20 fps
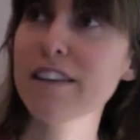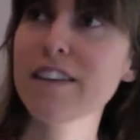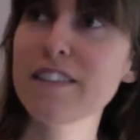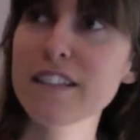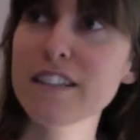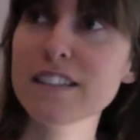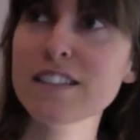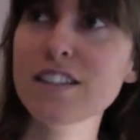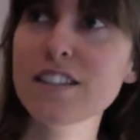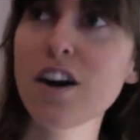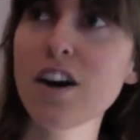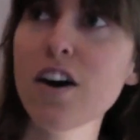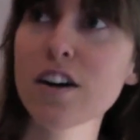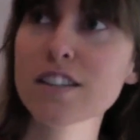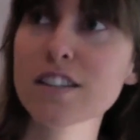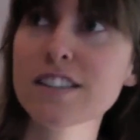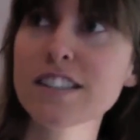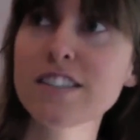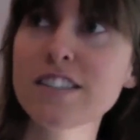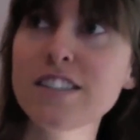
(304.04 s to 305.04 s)
that these
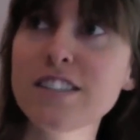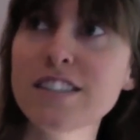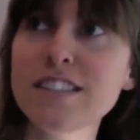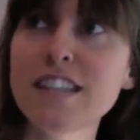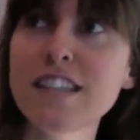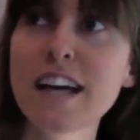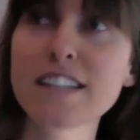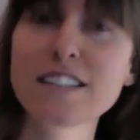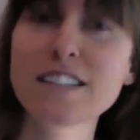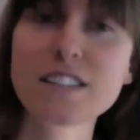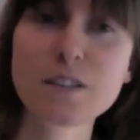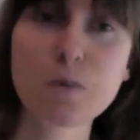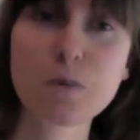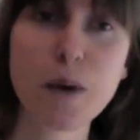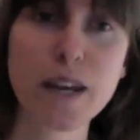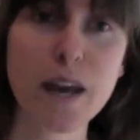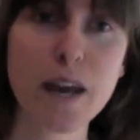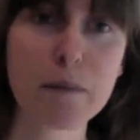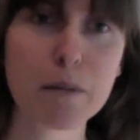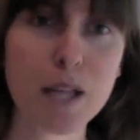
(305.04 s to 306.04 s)
dogs could sense
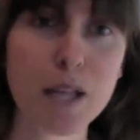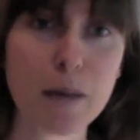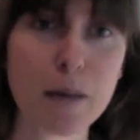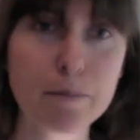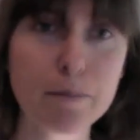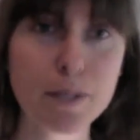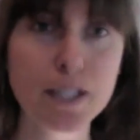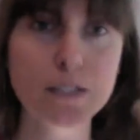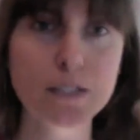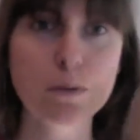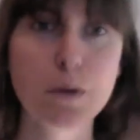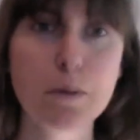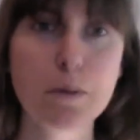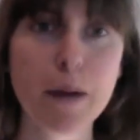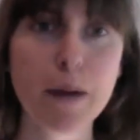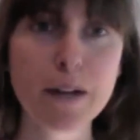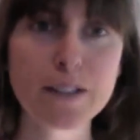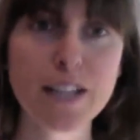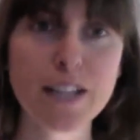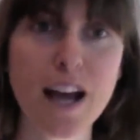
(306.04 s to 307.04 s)
when epileptics were
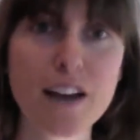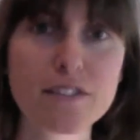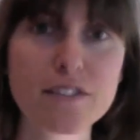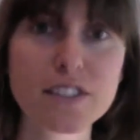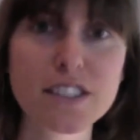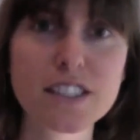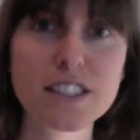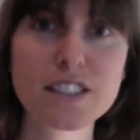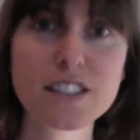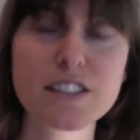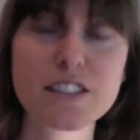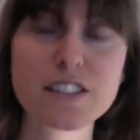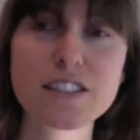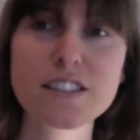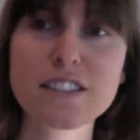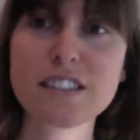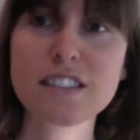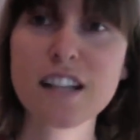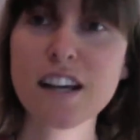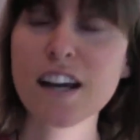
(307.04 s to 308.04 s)
about to have seizures.
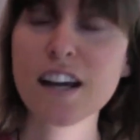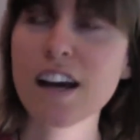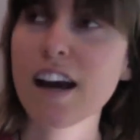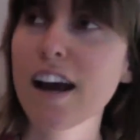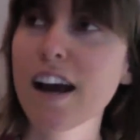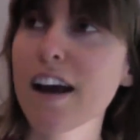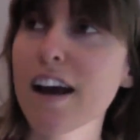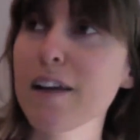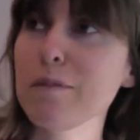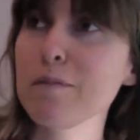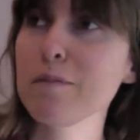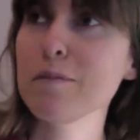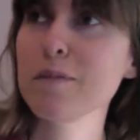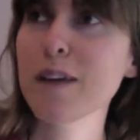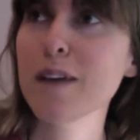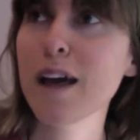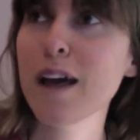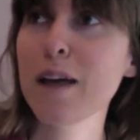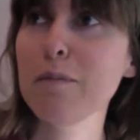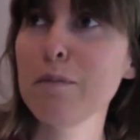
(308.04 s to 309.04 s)
And,
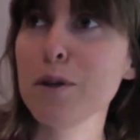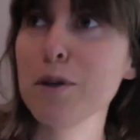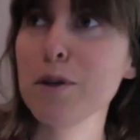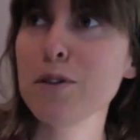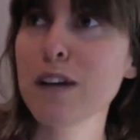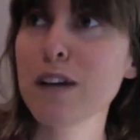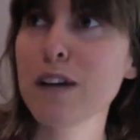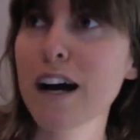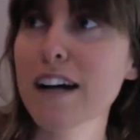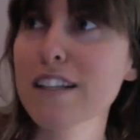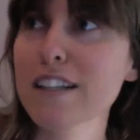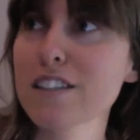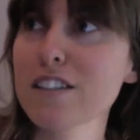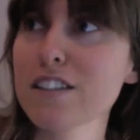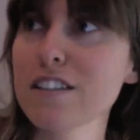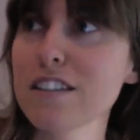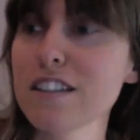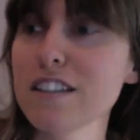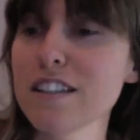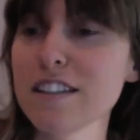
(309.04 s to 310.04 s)
and Mute
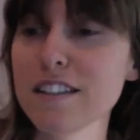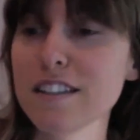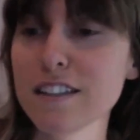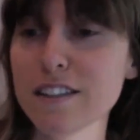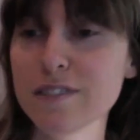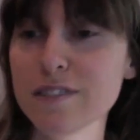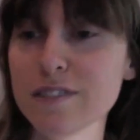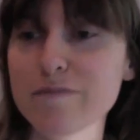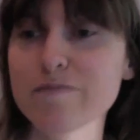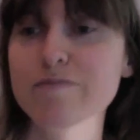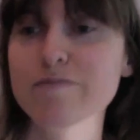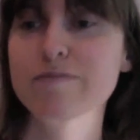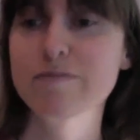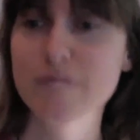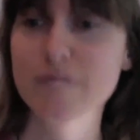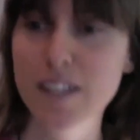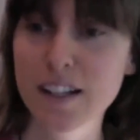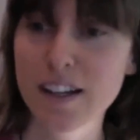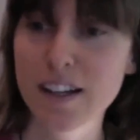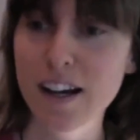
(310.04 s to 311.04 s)
actually
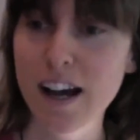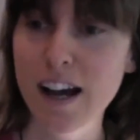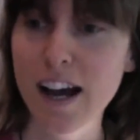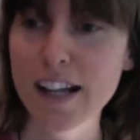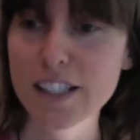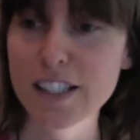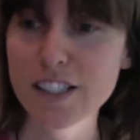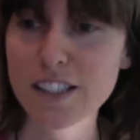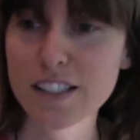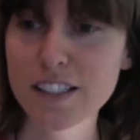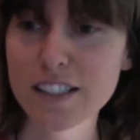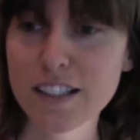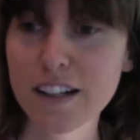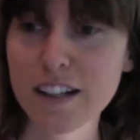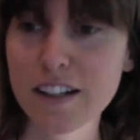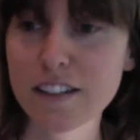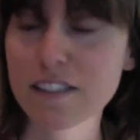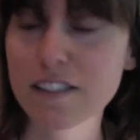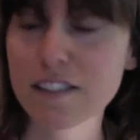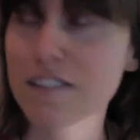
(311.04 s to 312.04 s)
actually
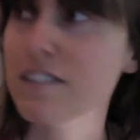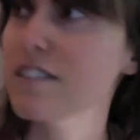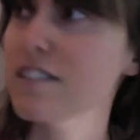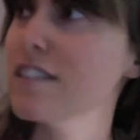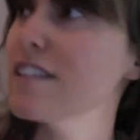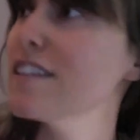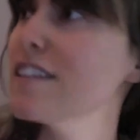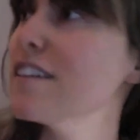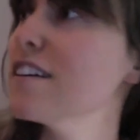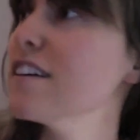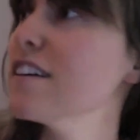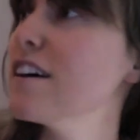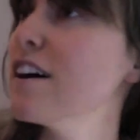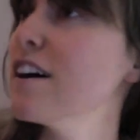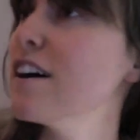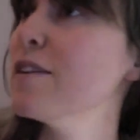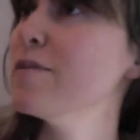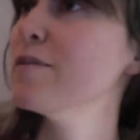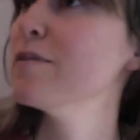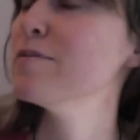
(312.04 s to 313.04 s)
kind
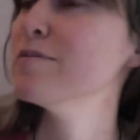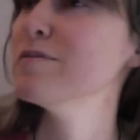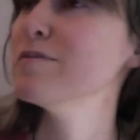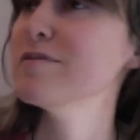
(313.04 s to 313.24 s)
of, um,